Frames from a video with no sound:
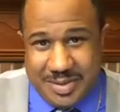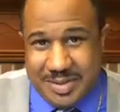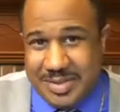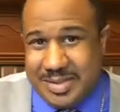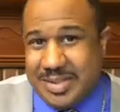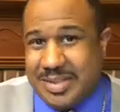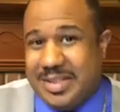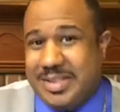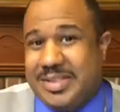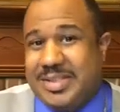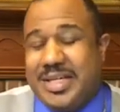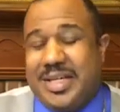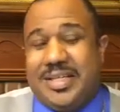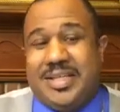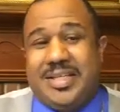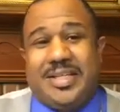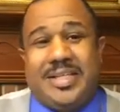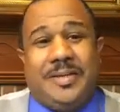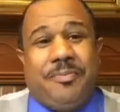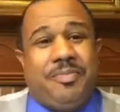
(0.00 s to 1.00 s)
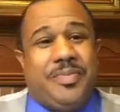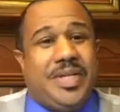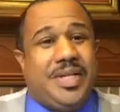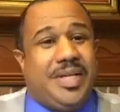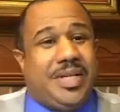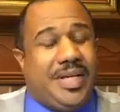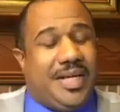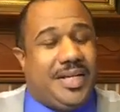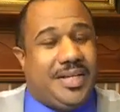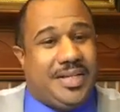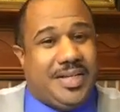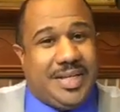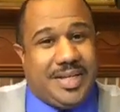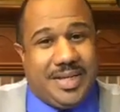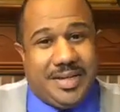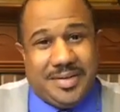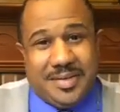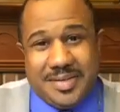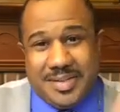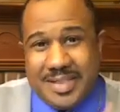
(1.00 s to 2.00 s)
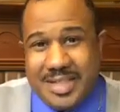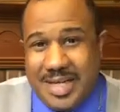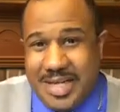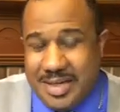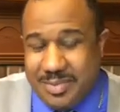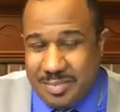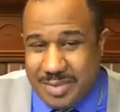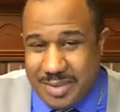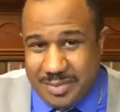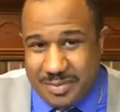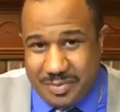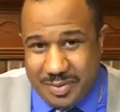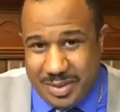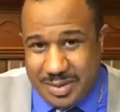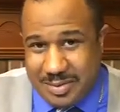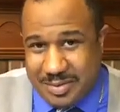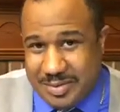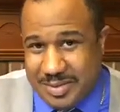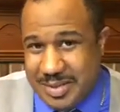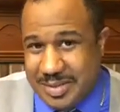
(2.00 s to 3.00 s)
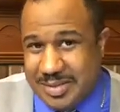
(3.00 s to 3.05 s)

There's an agenda in the entertainment field.